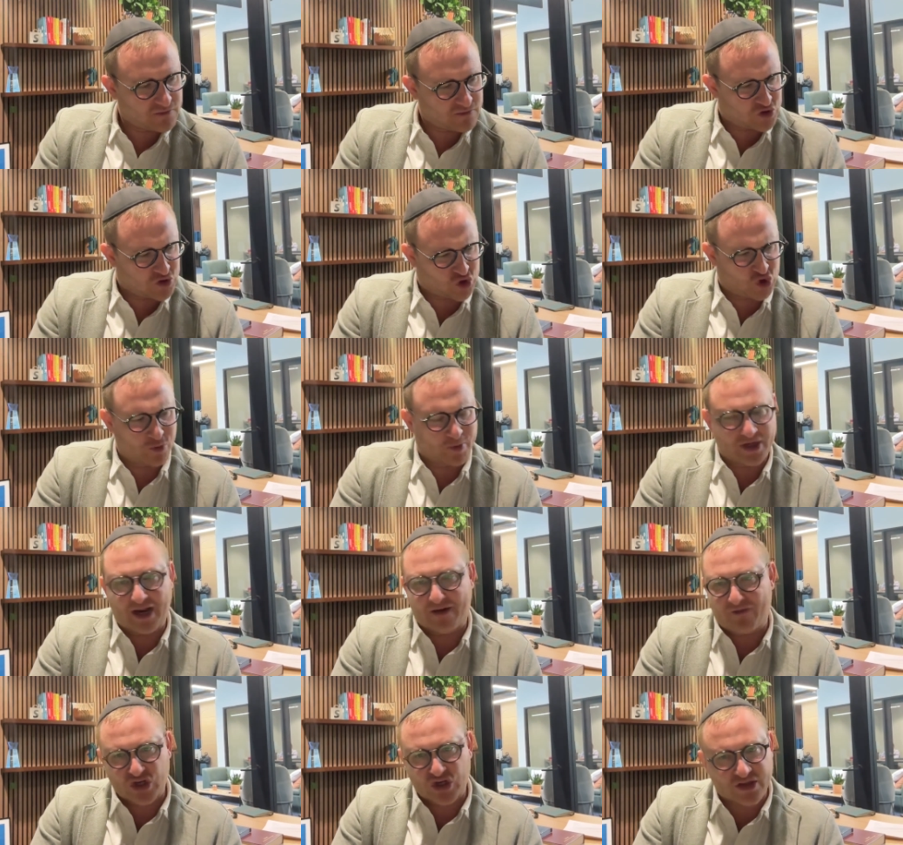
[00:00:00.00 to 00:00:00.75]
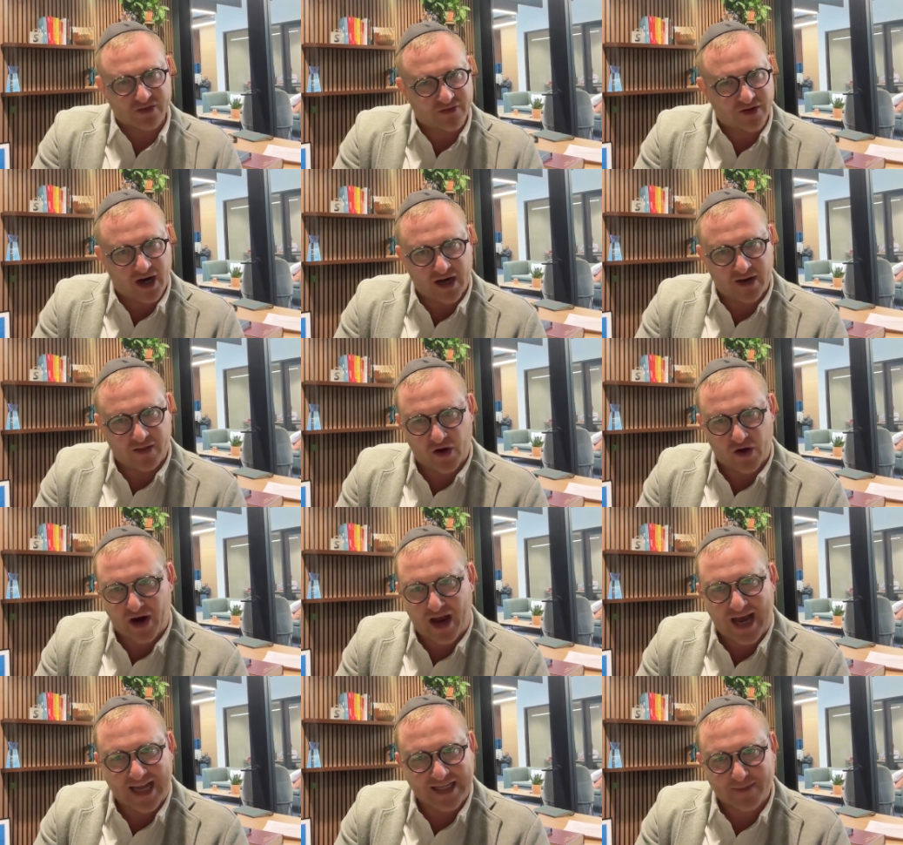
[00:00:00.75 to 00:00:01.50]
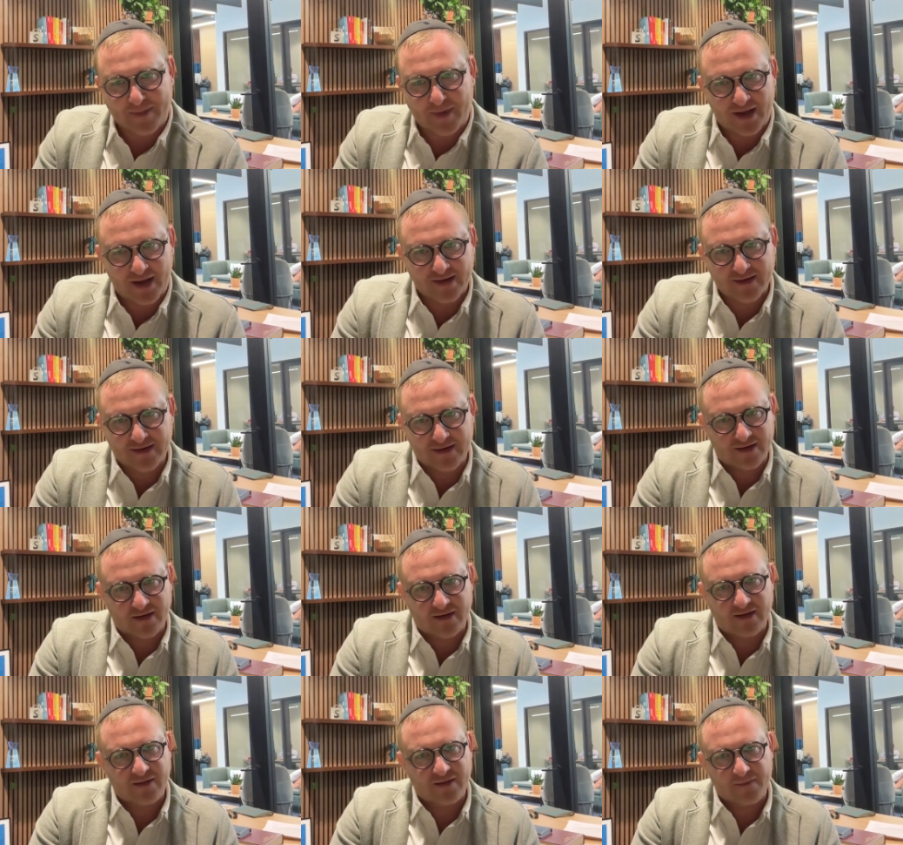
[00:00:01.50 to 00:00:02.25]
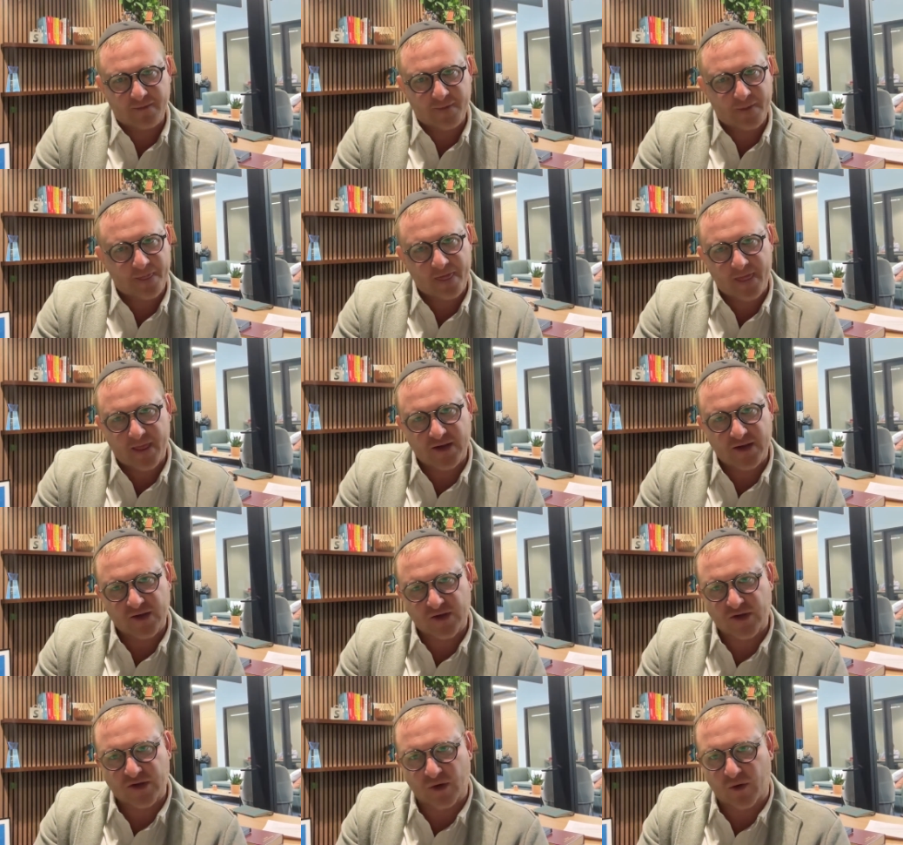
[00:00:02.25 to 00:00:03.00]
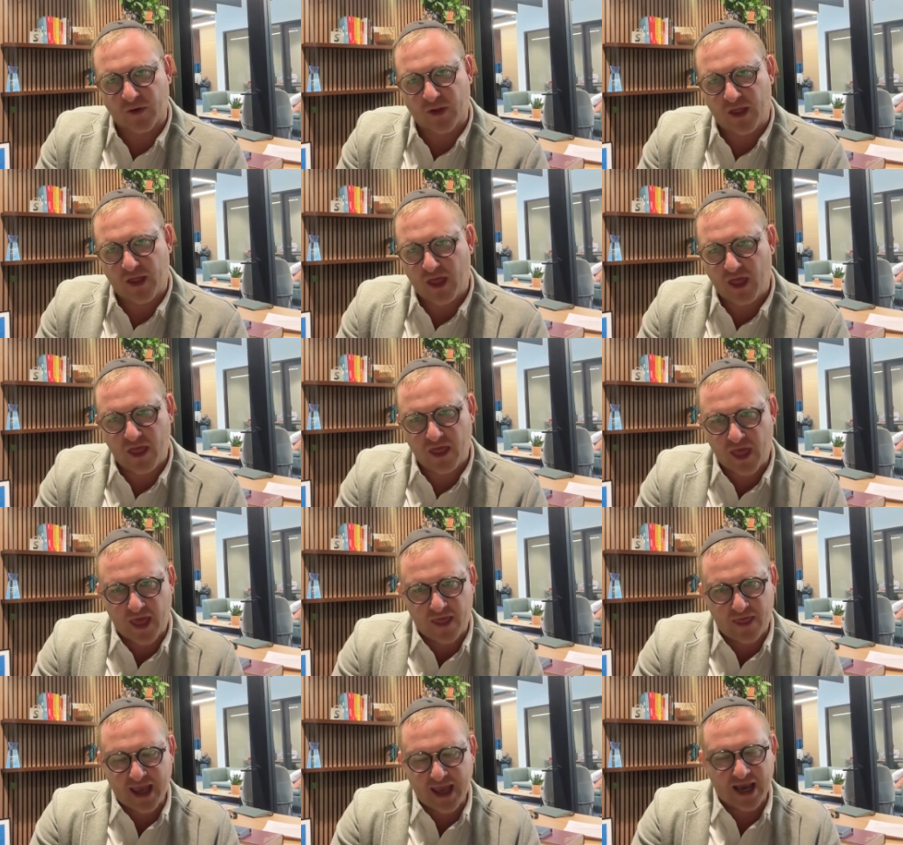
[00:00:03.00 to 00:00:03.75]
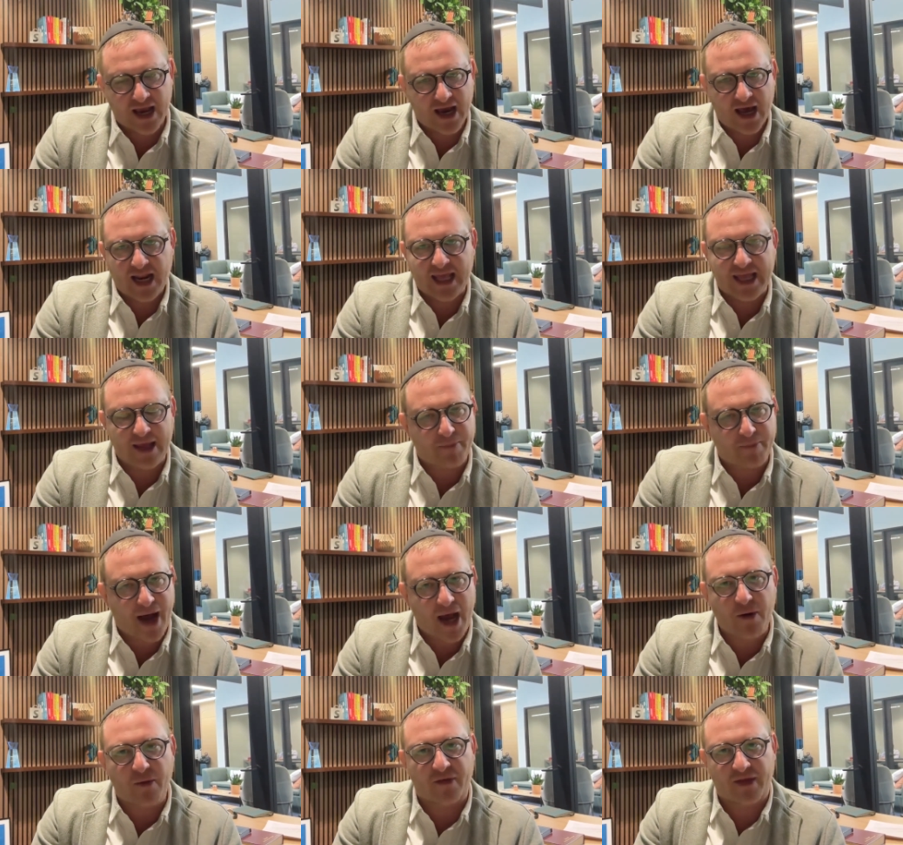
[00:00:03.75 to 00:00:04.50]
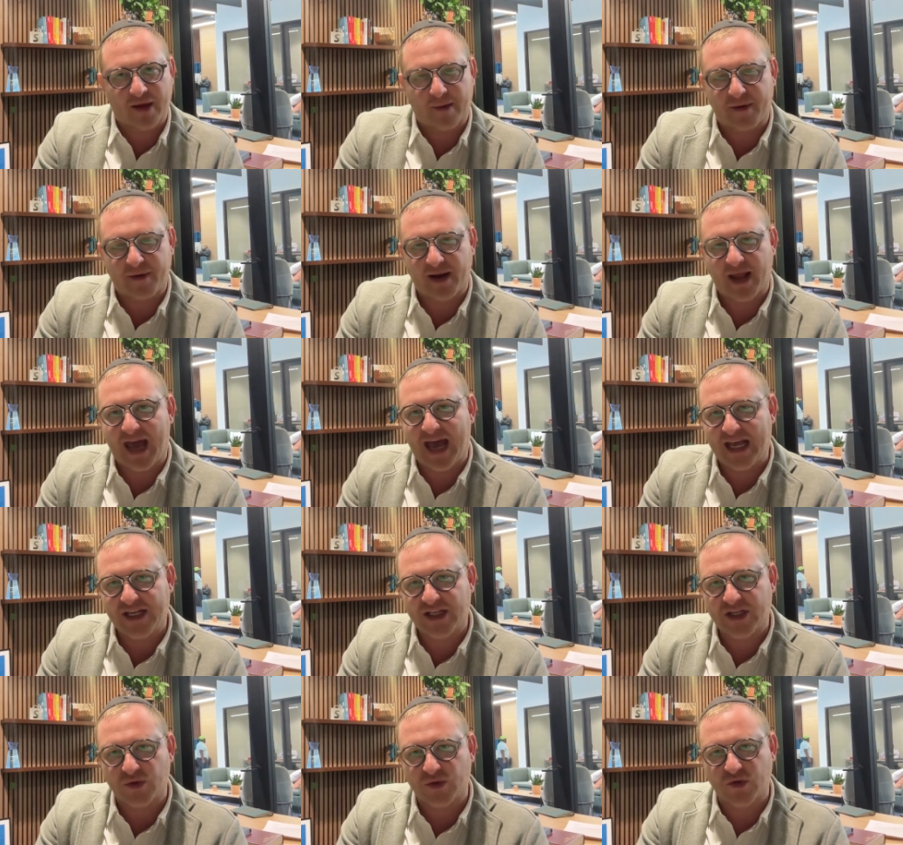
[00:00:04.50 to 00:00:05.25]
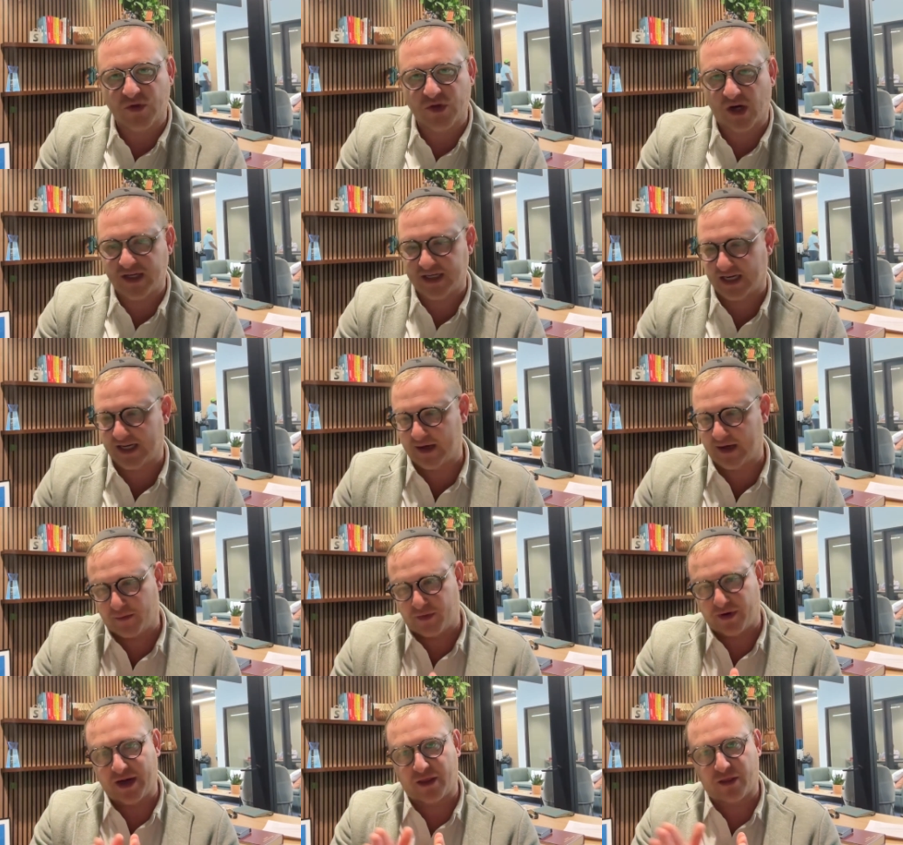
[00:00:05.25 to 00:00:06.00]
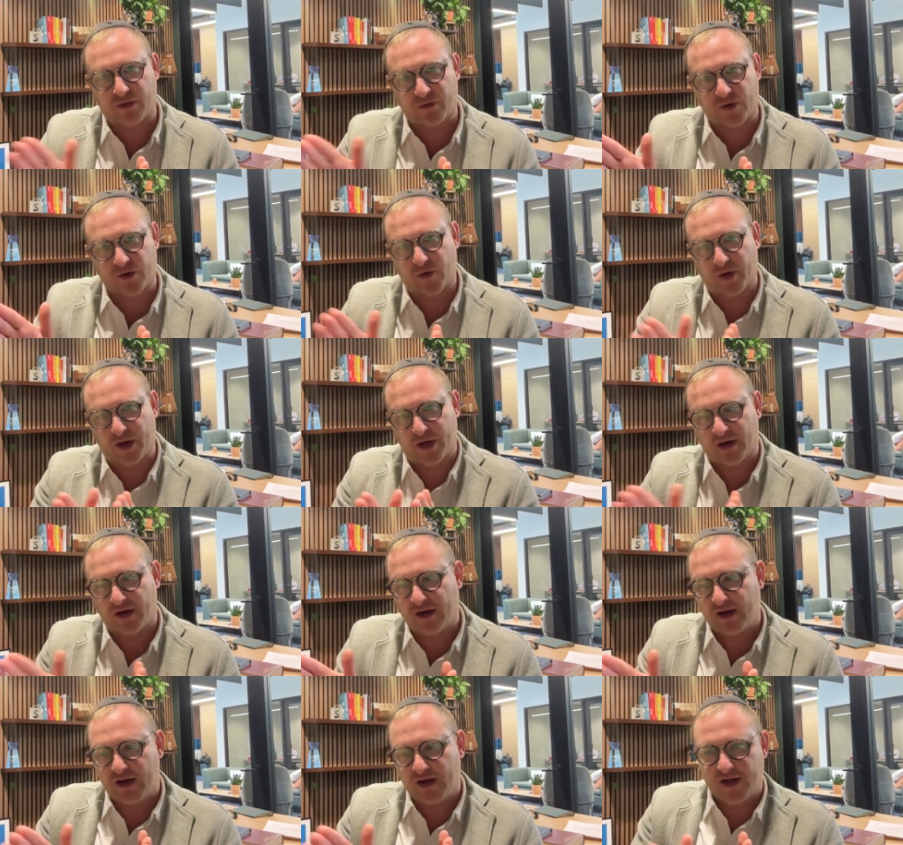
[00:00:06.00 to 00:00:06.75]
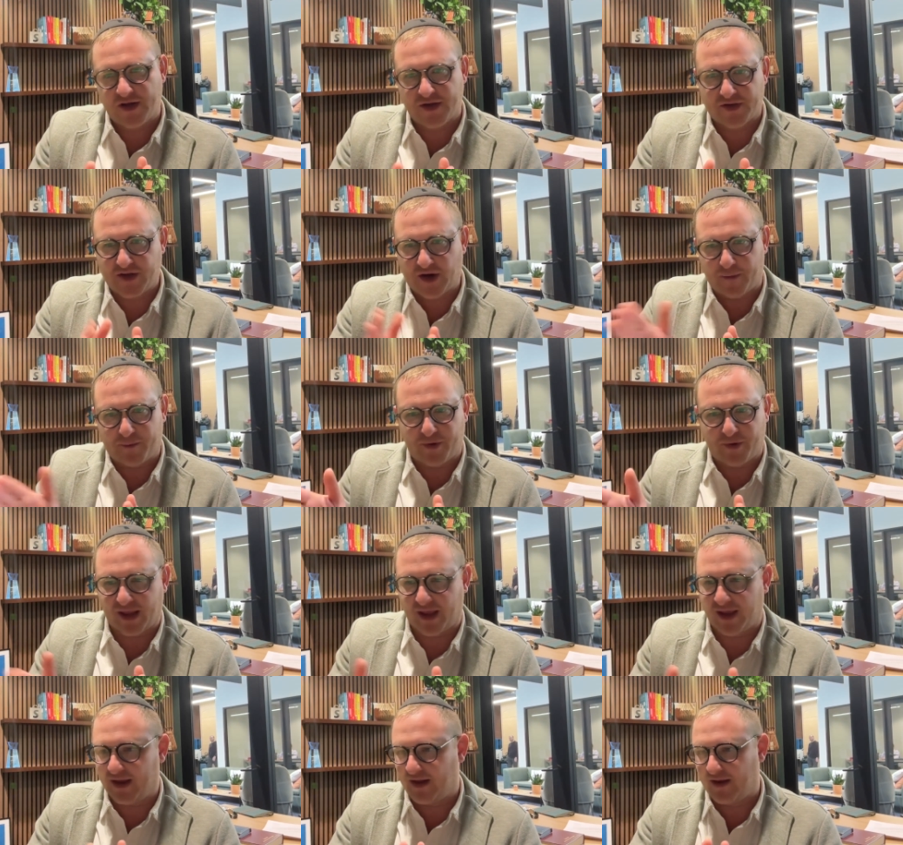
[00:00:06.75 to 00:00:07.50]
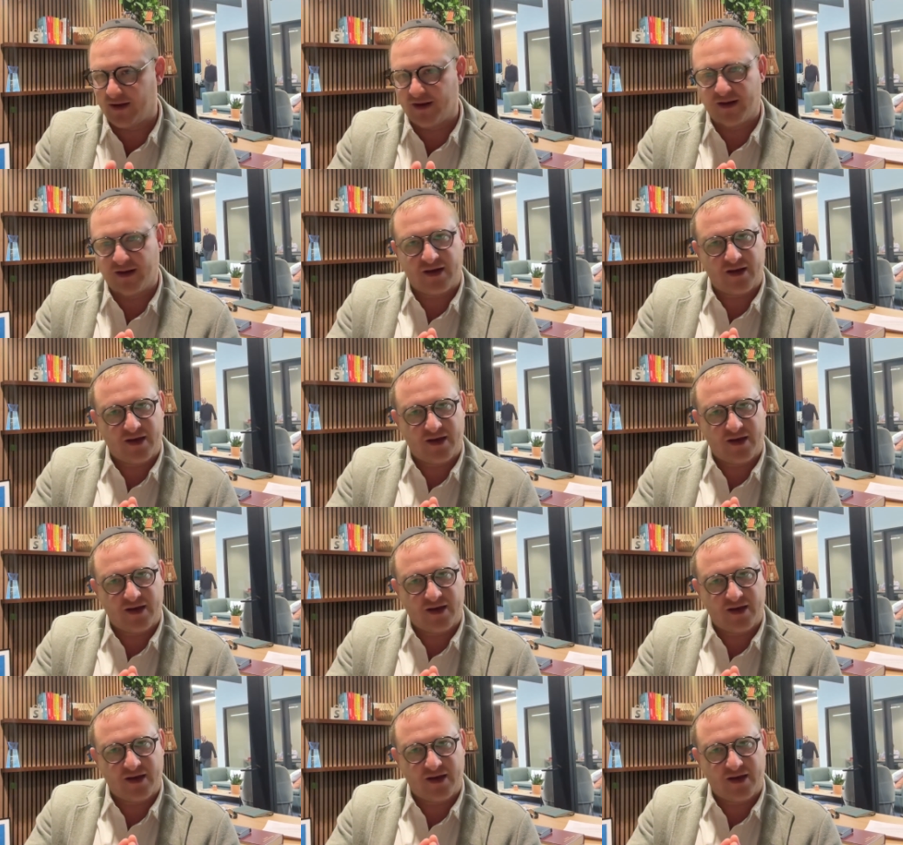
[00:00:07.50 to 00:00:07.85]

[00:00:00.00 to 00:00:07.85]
super diversified in their ad spends. And so uh, they, they can kind of get by with that. But as you start to kind of break through and you start bringing in,